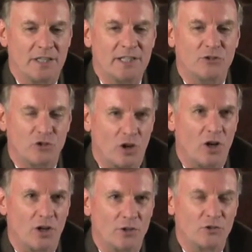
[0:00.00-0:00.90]
in
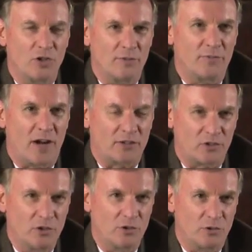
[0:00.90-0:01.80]
charge of
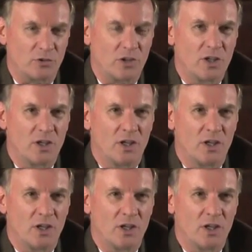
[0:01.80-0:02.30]
Fox News,